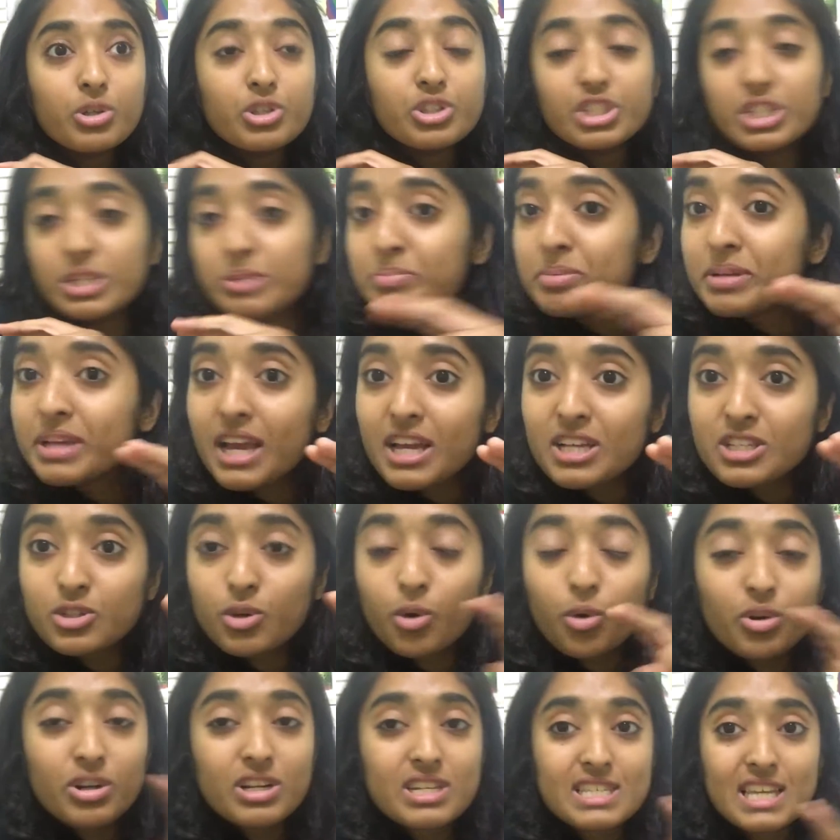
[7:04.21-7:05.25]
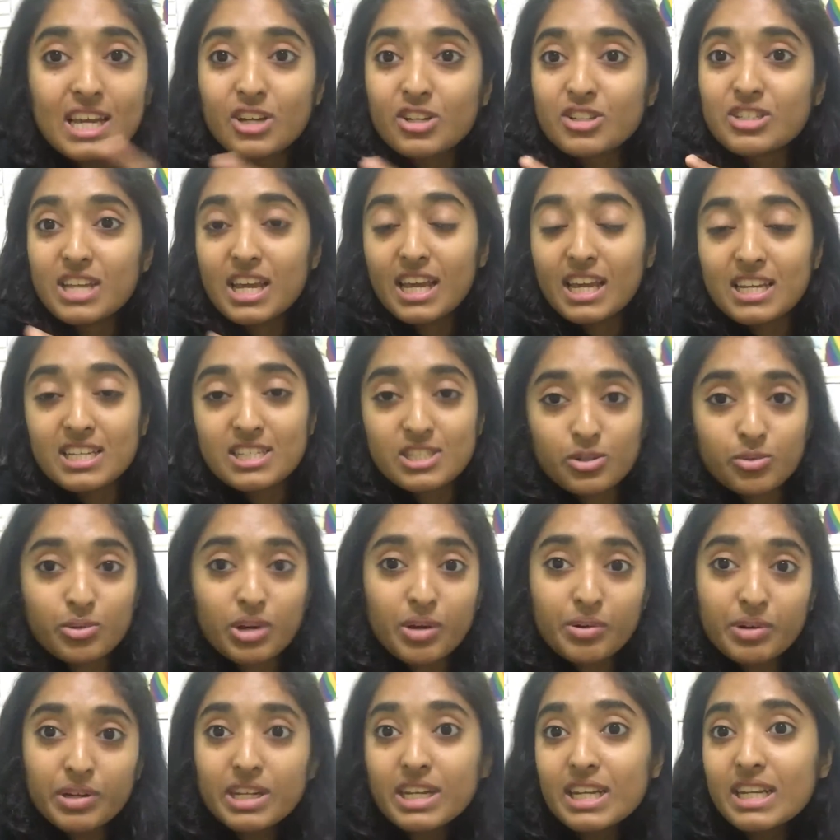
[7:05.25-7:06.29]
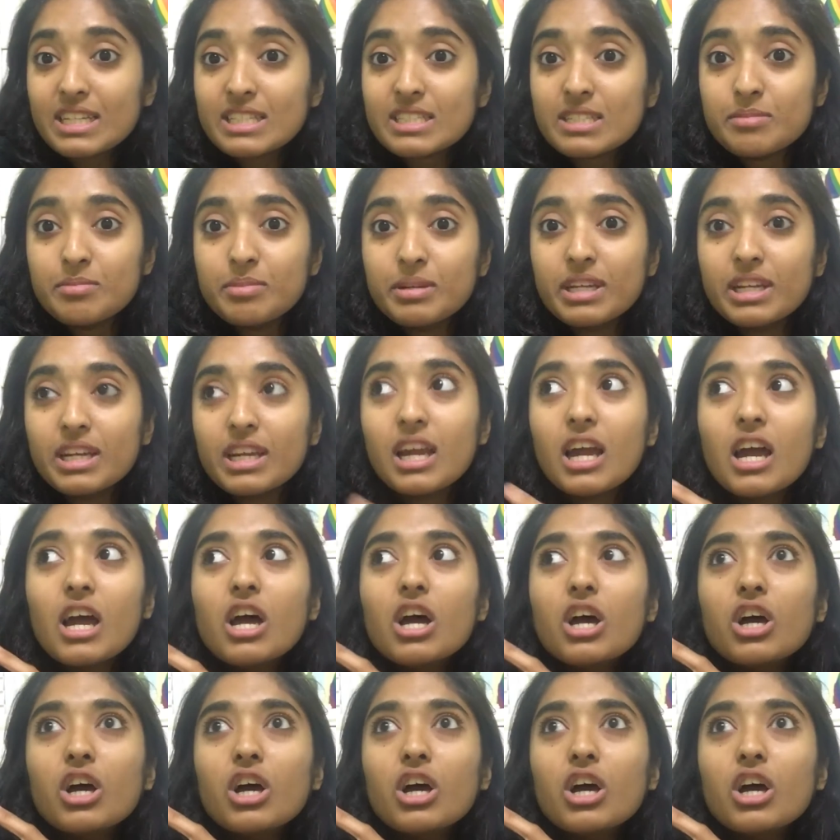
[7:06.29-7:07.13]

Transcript: GPS coordinates that could take us to where we needed to be,